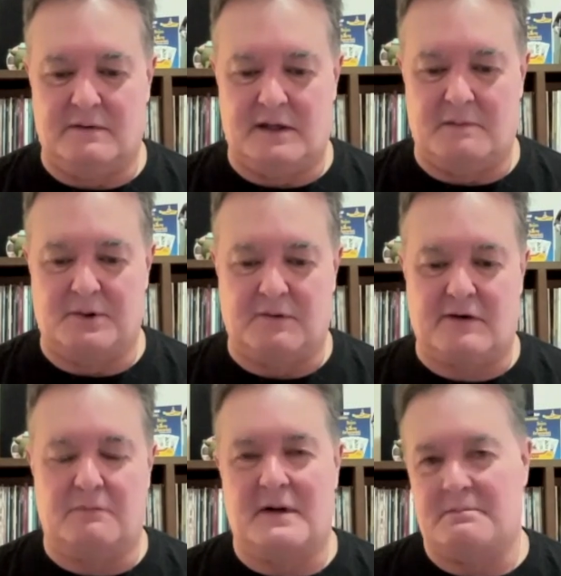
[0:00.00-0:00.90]
but also
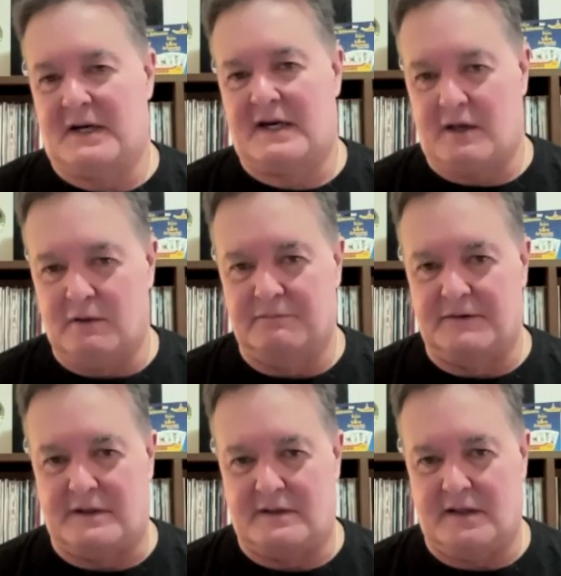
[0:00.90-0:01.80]
Red
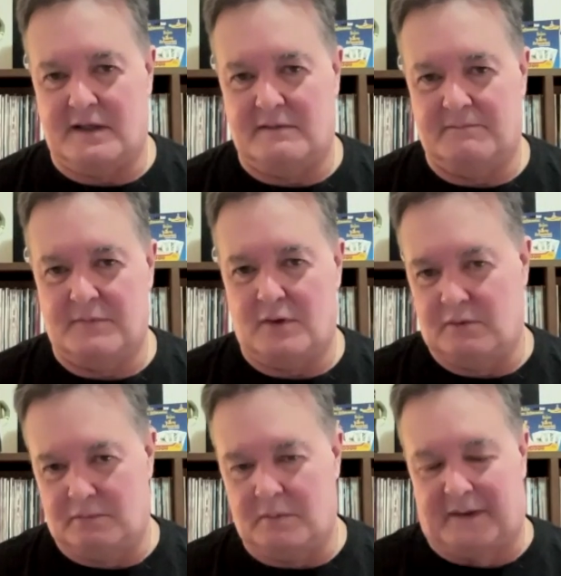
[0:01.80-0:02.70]
McKelvey,
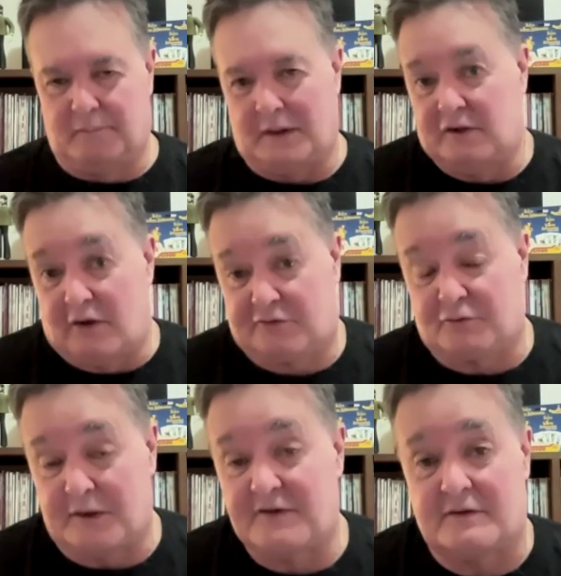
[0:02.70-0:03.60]
who we lost
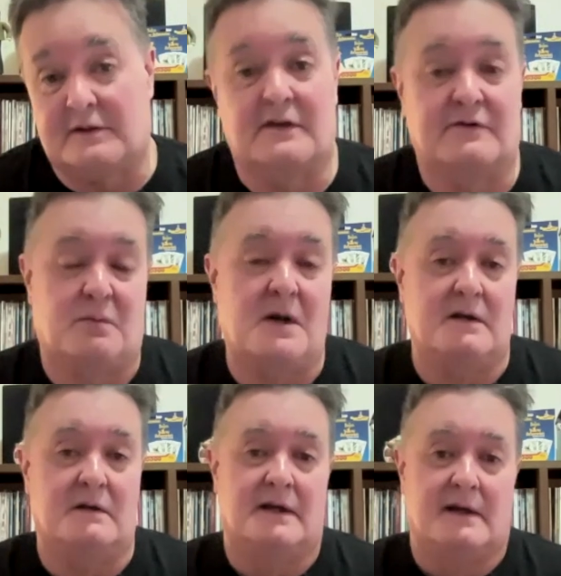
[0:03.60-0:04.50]
recently as well.